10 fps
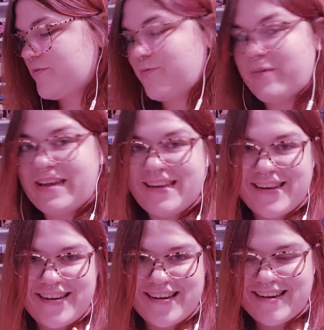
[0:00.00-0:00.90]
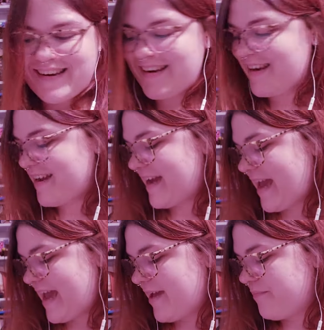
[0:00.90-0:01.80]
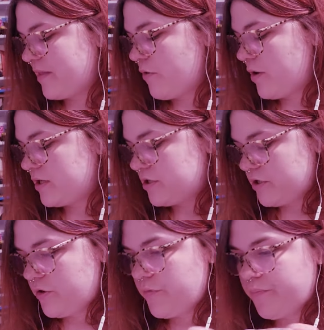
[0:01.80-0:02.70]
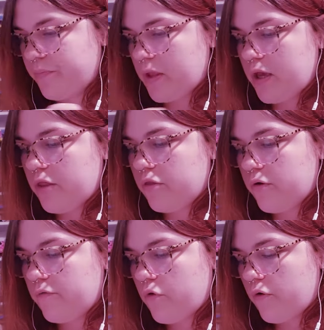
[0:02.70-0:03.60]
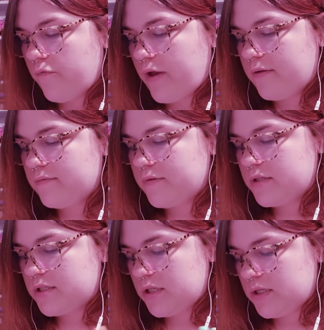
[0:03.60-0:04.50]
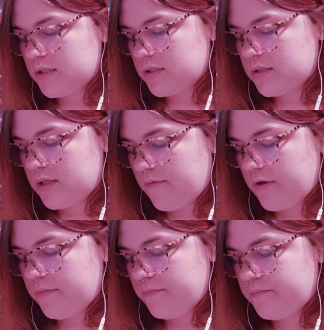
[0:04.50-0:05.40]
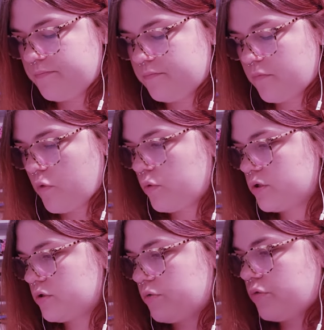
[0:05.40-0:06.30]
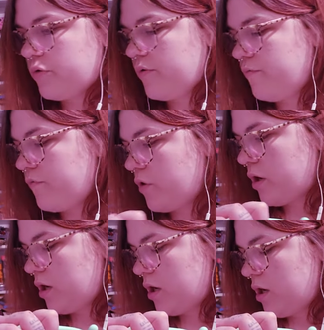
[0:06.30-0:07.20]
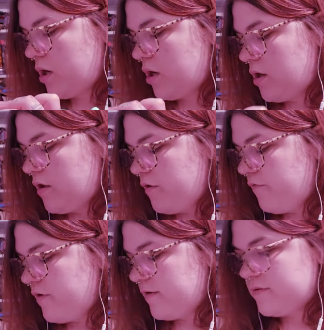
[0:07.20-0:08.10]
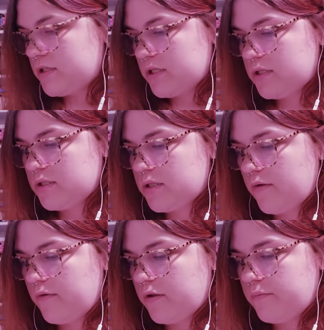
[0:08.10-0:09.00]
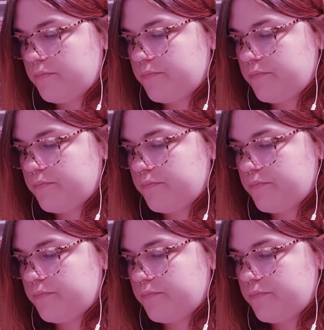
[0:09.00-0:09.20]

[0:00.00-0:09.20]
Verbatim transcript: 6, 7. 1, 2, 3, 4, 5, 6, 7. 1, 2, 3, 4, 5, 6, 7. 1, 2, 3, 4, 5, 6, 7. 1, 2, 3, 4, 5, 6, 7. Got our first winner. Okay. 2, 3, 4, 5, 6, 7. 2, 3, 4, 5, 6, 7.